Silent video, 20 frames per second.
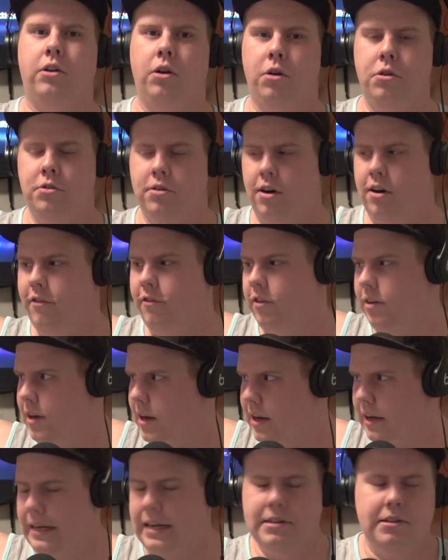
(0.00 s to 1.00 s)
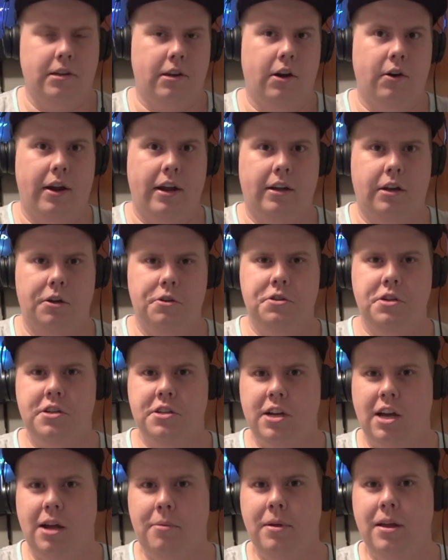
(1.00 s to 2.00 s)
goes off and gets another head coaching
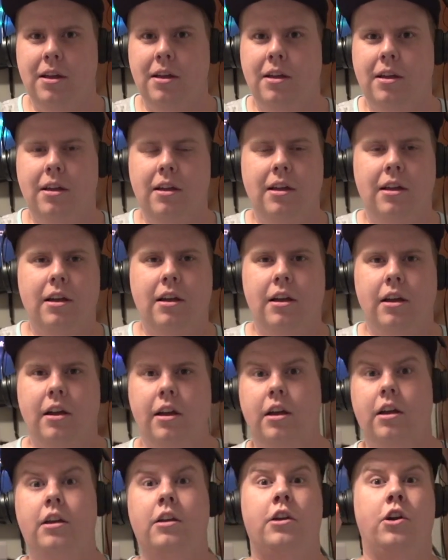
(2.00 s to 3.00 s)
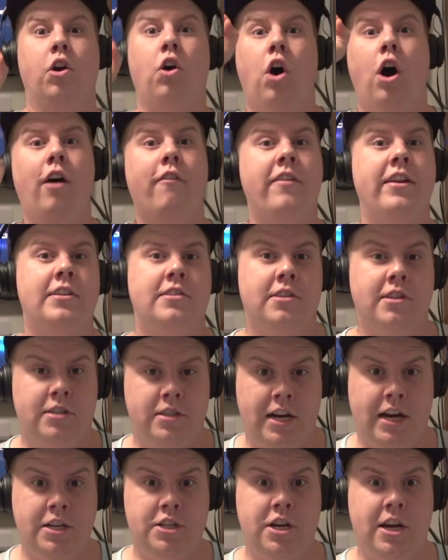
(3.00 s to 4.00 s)
job, your offense does
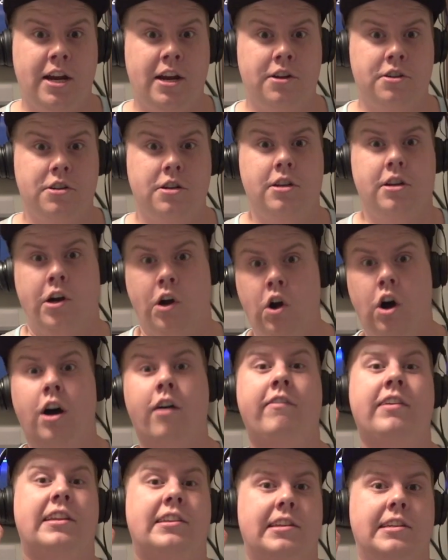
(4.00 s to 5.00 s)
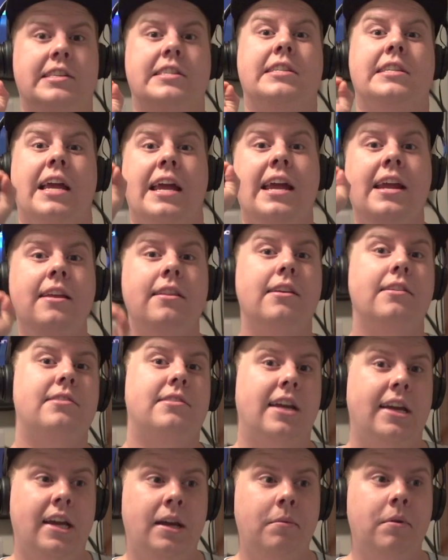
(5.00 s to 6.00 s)
not change. Your offense is staying the
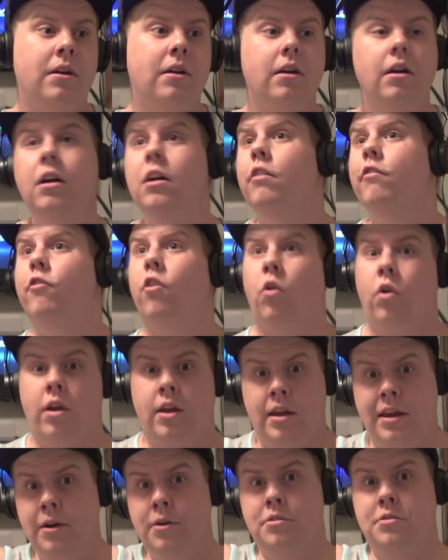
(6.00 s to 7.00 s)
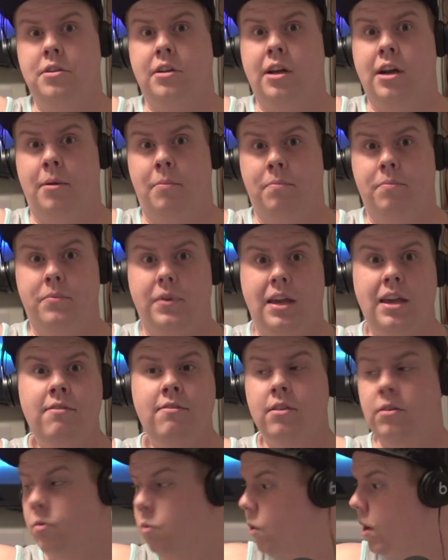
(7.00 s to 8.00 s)
same for years to come,
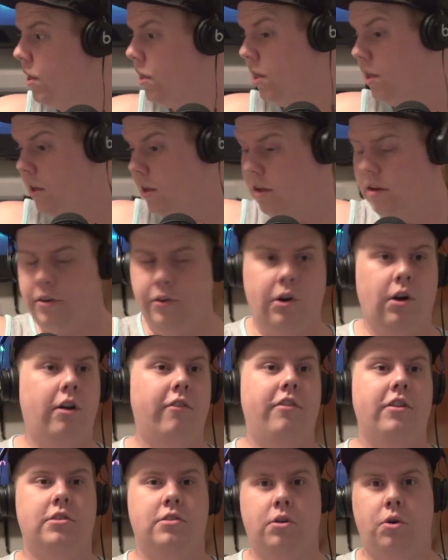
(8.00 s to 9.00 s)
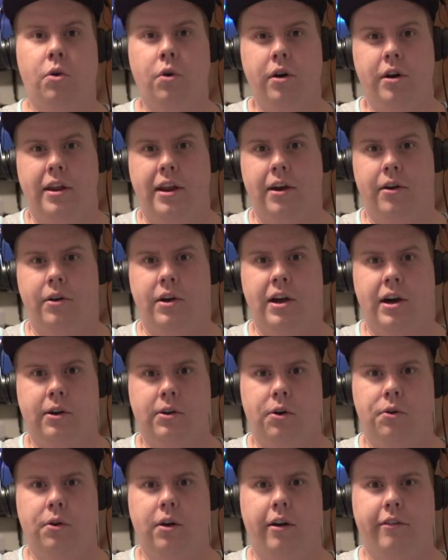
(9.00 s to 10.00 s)
even with your offensive coordinator now
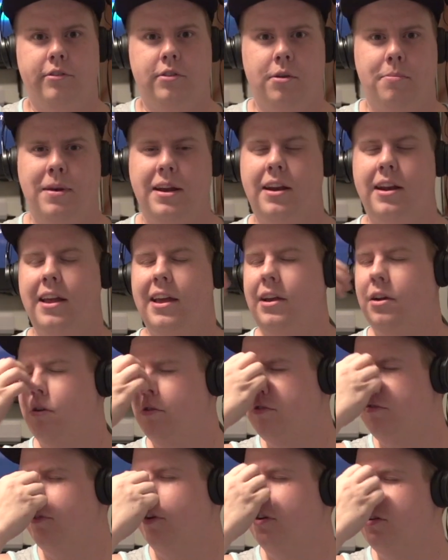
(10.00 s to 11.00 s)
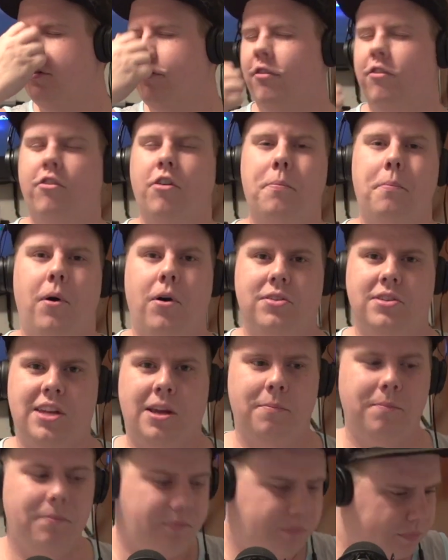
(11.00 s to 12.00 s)
going off to be the head coach for a different football
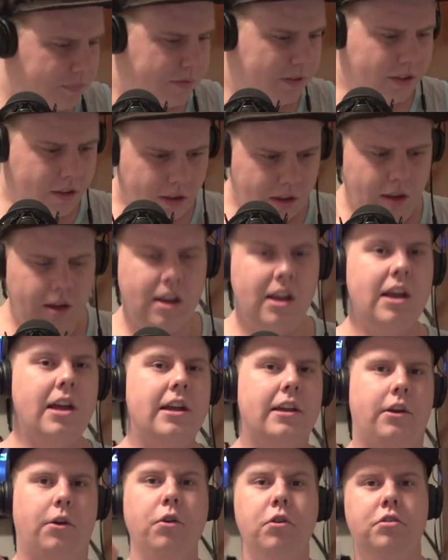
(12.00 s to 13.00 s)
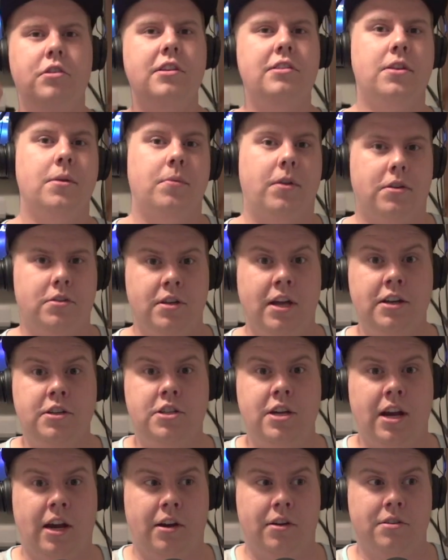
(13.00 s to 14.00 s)
team. Your system does not
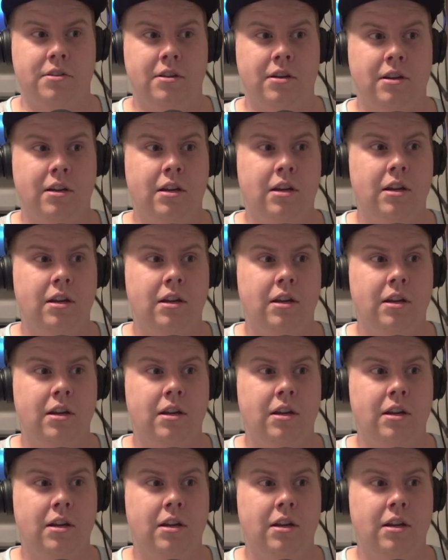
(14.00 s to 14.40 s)
change.